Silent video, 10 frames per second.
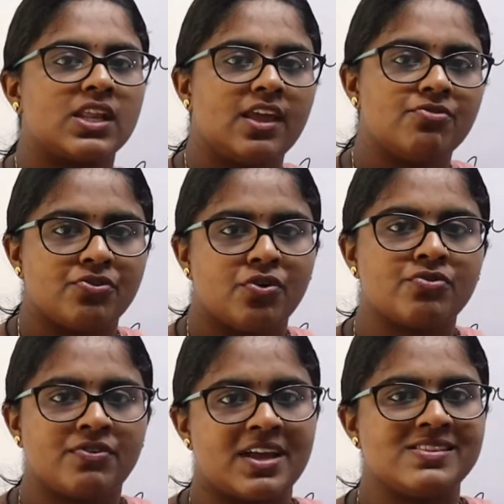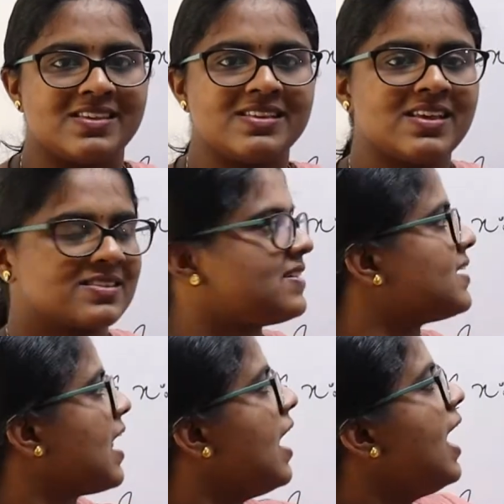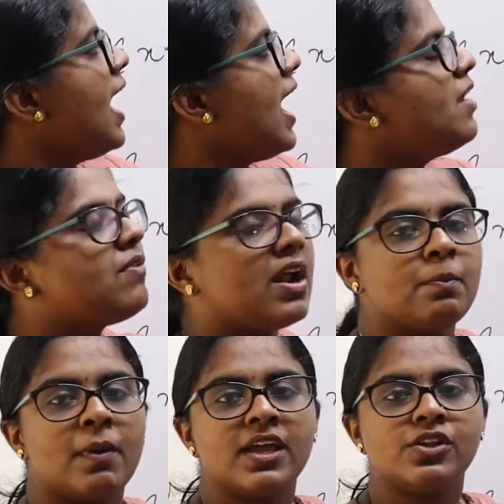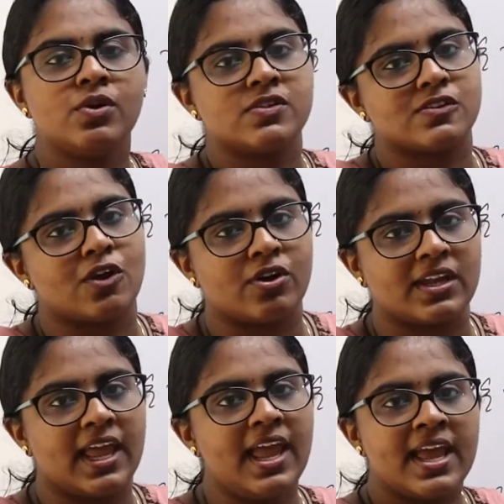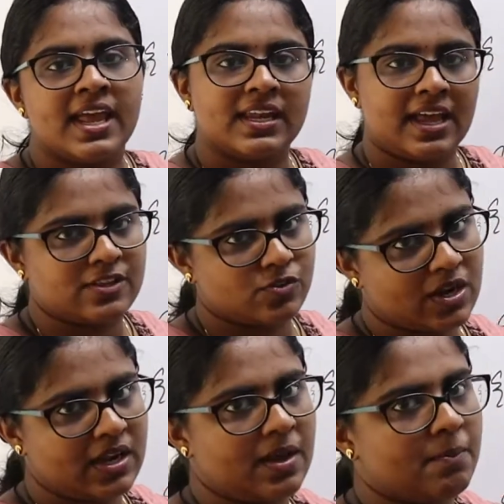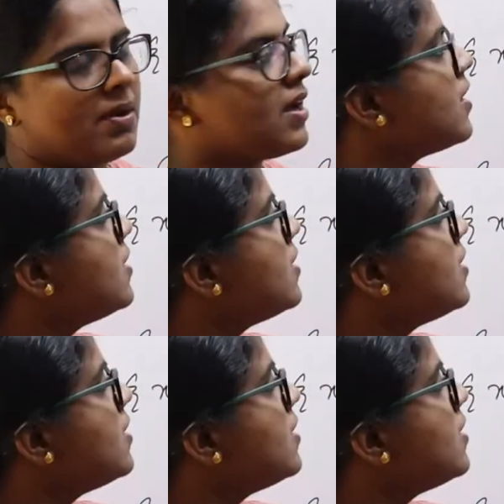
3, 4, 5, 6, etc. And 1 by 2 is not a natural number.